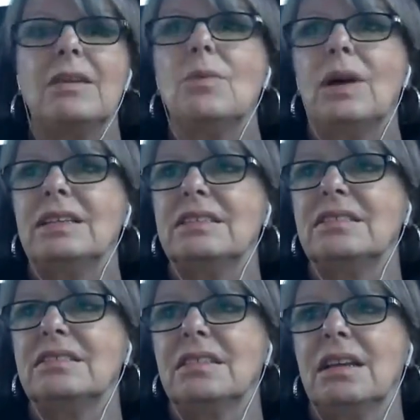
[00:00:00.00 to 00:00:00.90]

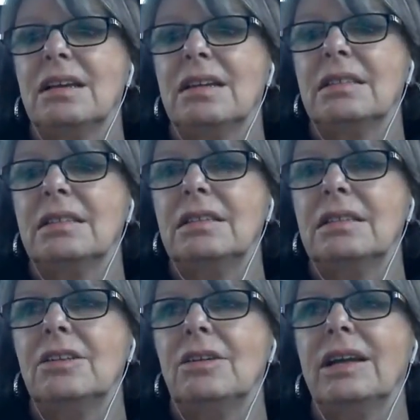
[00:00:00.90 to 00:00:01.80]
was,
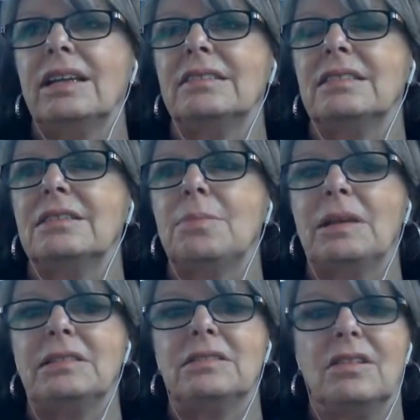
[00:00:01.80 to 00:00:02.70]
you know, I guess it
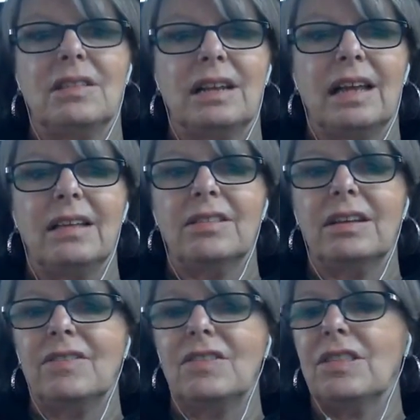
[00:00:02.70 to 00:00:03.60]
depends on the length and
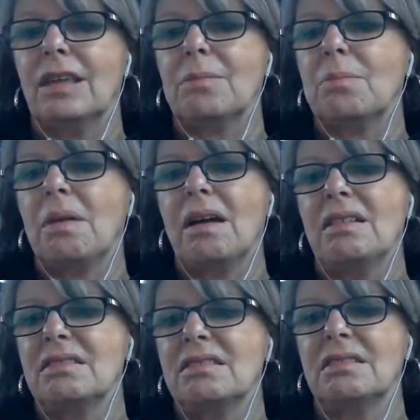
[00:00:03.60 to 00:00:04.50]
everything,
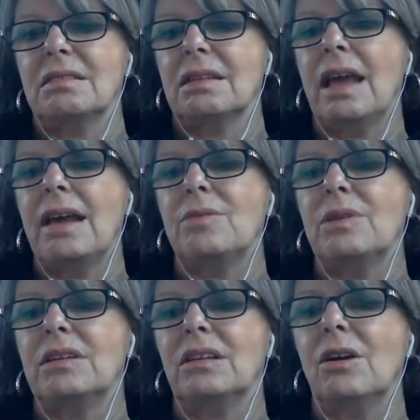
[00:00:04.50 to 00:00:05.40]
but yeah, we
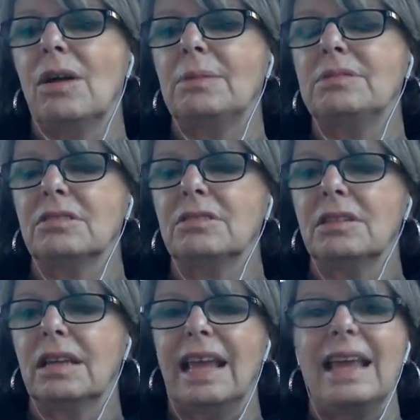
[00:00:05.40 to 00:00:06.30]
could go
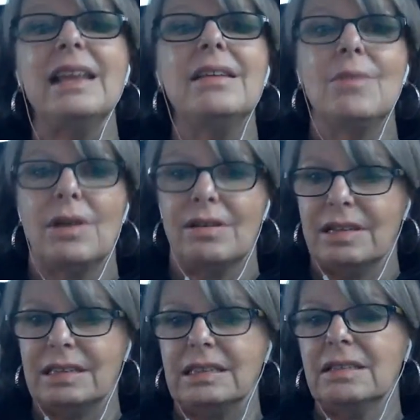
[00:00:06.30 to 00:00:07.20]
absolutely anywhere
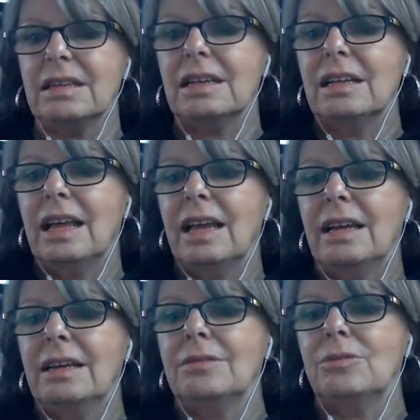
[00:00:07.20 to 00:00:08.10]
in it,
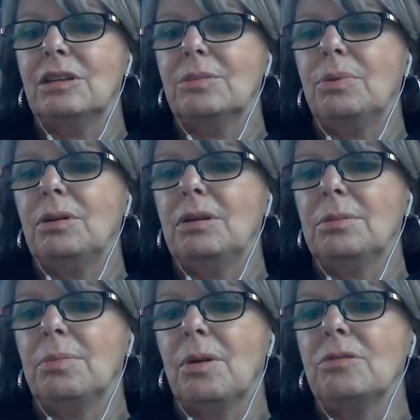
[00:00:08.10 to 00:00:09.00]
and we could pull our
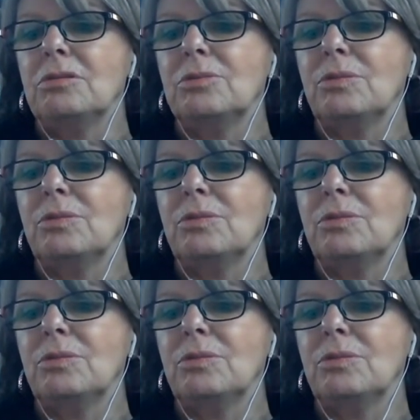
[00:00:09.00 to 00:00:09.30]
boat.